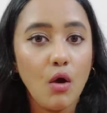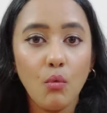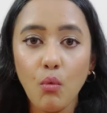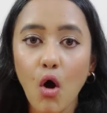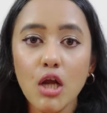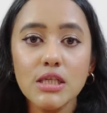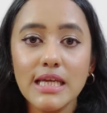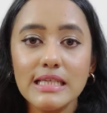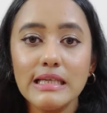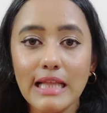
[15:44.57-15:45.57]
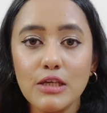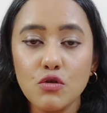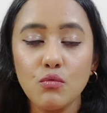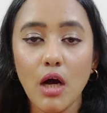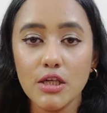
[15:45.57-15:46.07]
What is it
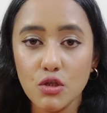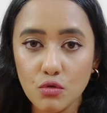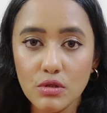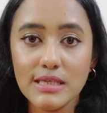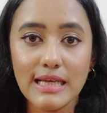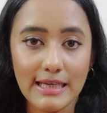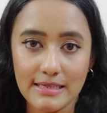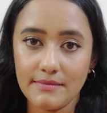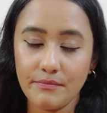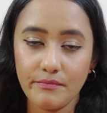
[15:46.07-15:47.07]
that you want? You decide.